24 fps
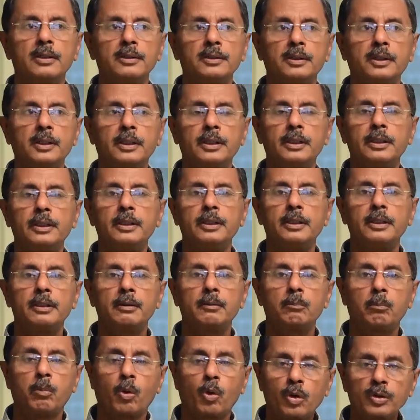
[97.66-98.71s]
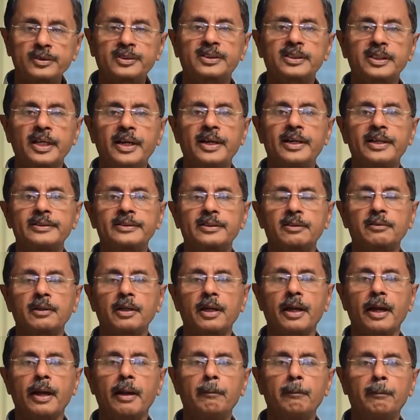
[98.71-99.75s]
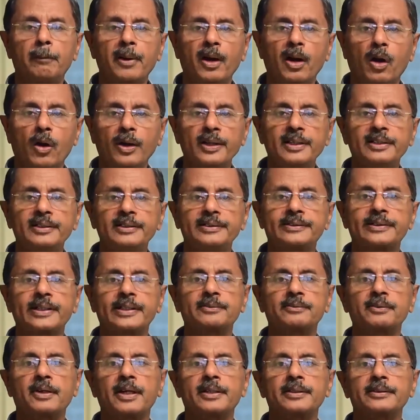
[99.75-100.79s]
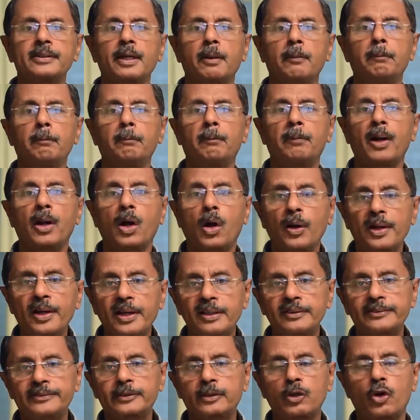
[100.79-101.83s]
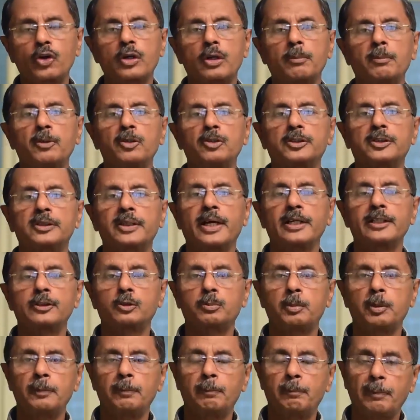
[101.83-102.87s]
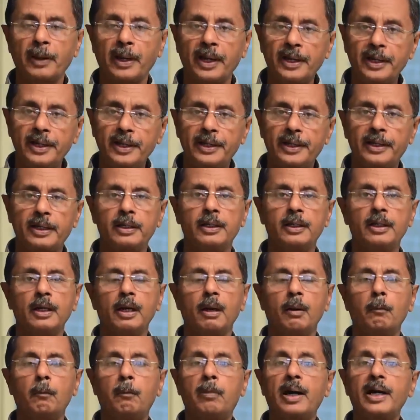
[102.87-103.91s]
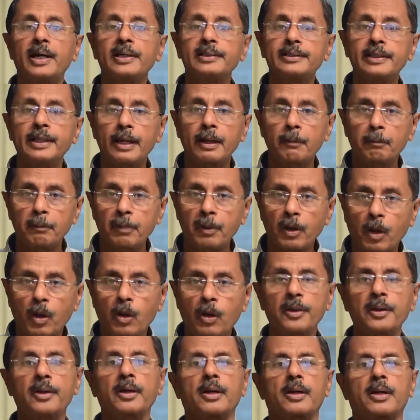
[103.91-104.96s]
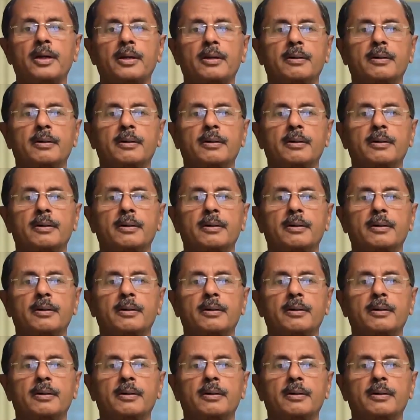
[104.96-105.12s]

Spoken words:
both shares of the employees as well as employer's contribution has to be paid by the employer.